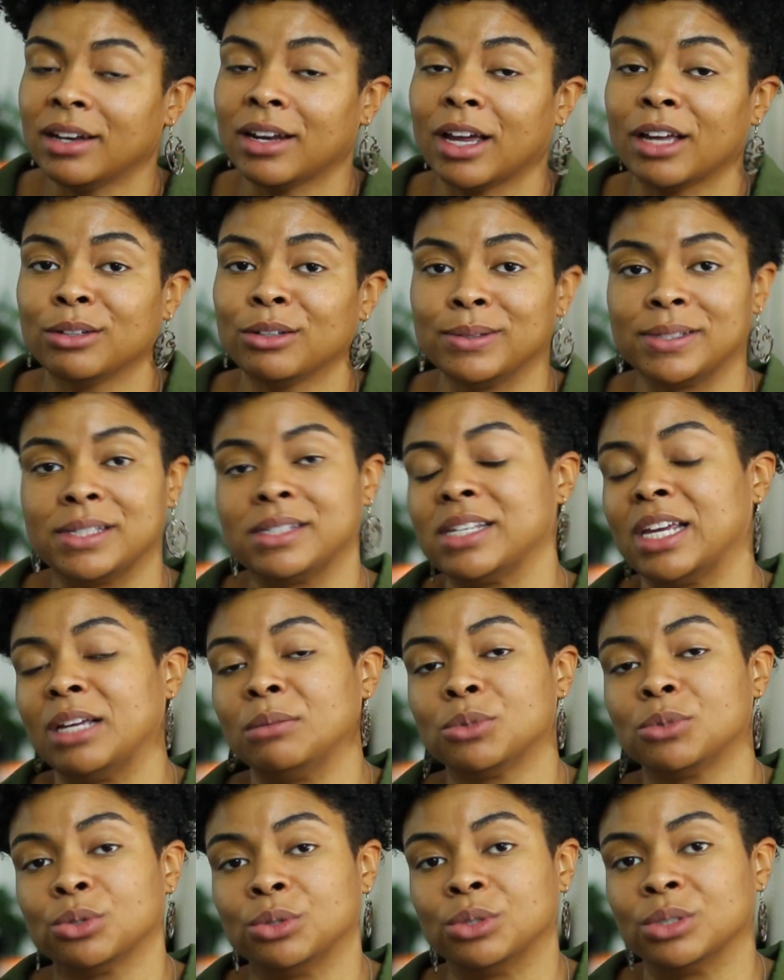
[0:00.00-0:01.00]
And not use the
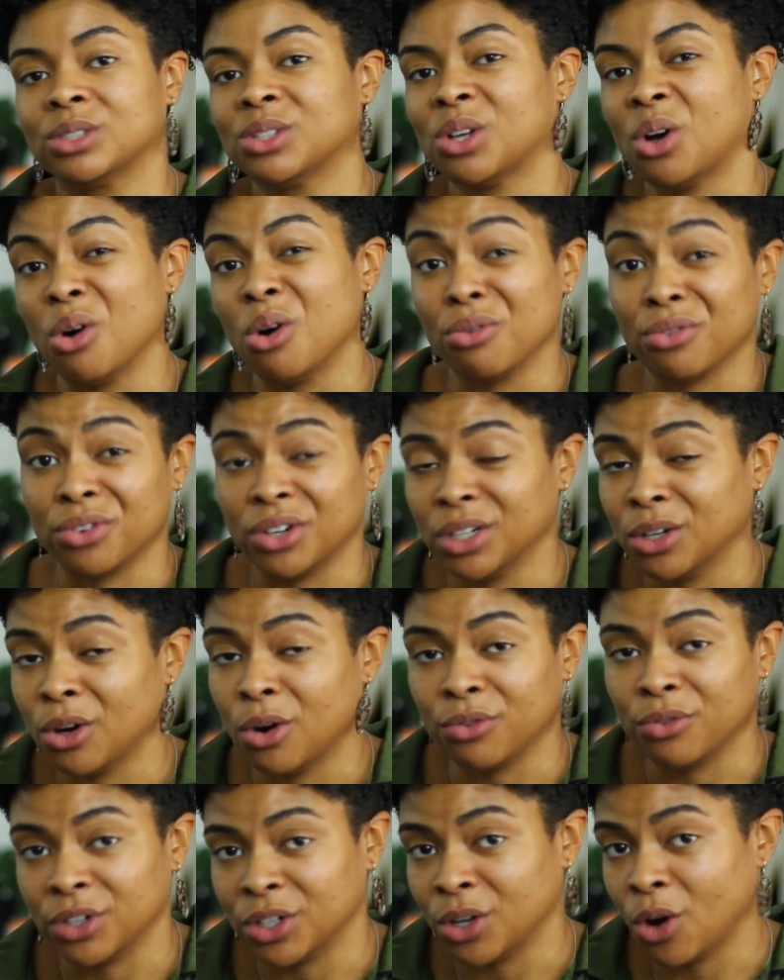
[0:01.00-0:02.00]
same tools over and
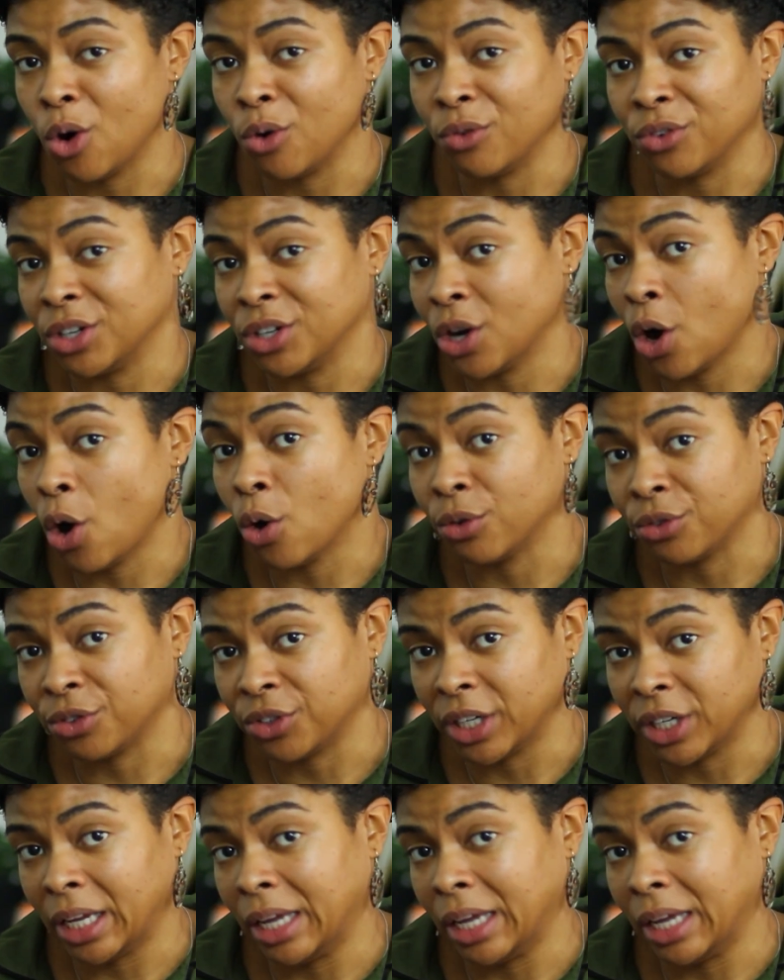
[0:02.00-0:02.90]
over